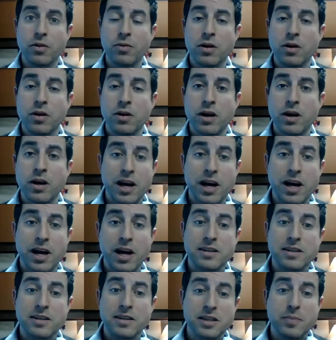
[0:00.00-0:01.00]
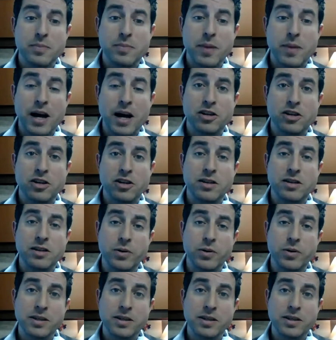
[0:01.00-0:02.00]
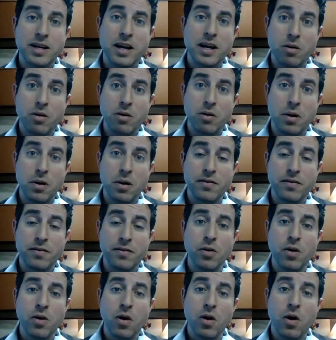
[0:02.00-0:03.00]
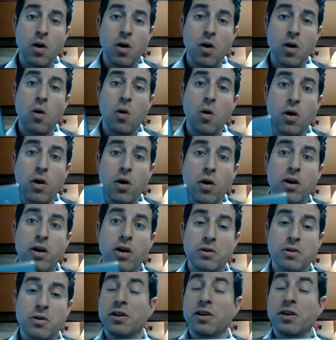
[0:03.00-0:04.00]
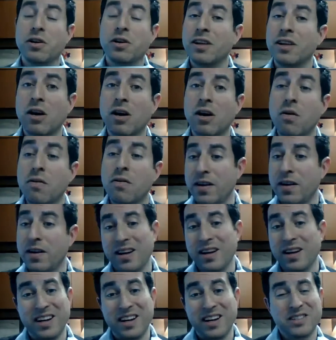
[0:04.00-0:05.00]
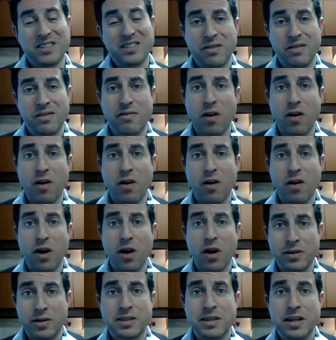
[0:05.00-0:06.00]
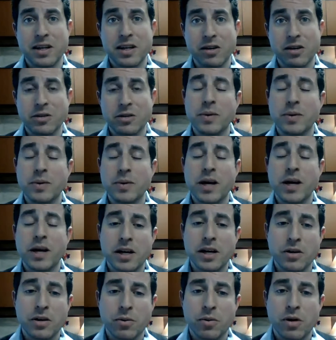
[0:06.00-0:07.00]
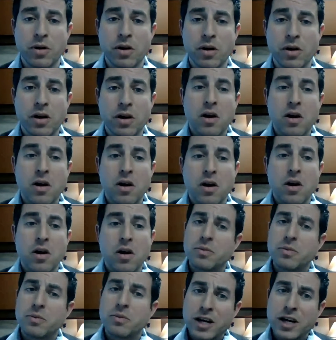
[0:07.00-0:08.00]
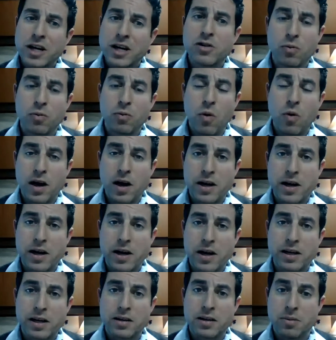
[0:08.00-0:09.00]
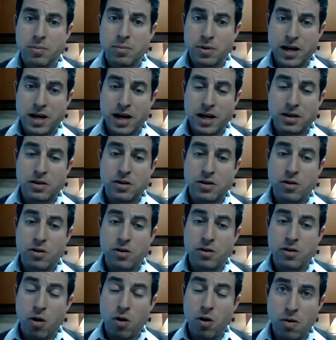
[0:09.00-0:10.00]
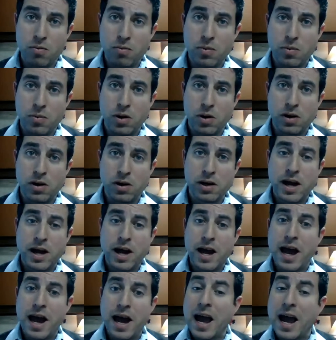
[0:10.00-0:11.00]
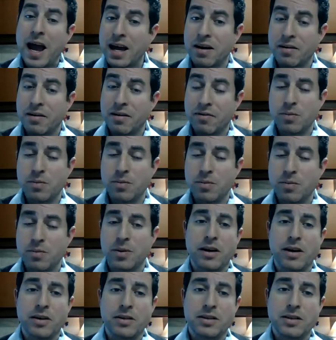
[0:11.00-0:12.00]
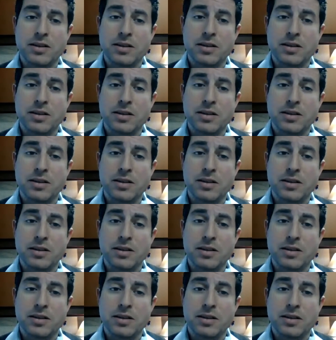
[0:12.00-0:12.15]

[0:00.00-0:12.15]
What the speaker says: and it's going to smash into a stair above you, or you're going to let go of it, and it's going to fall down the stairs behind you. So make sure you're walking to protect your own Chromebook and everybody else's.